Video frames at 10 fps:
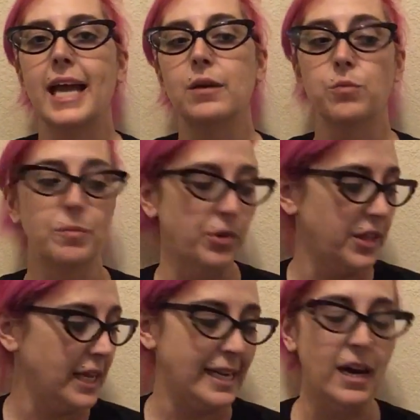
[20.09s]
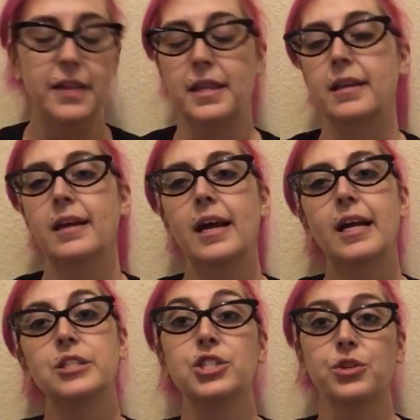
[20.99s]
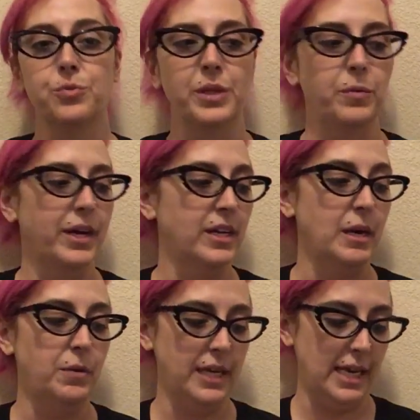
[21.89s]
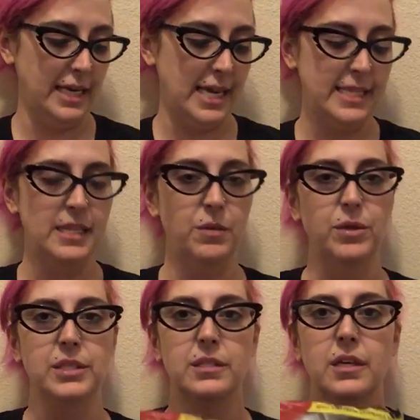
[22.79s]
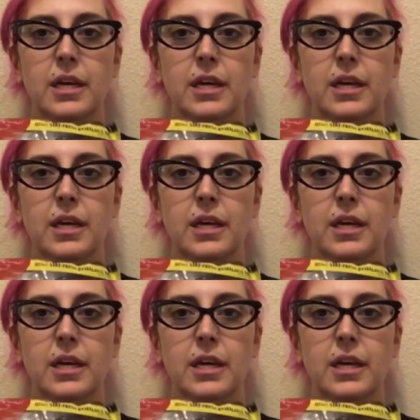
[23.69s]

and one more thing I got that just looks really weird and I wanted to taste it was,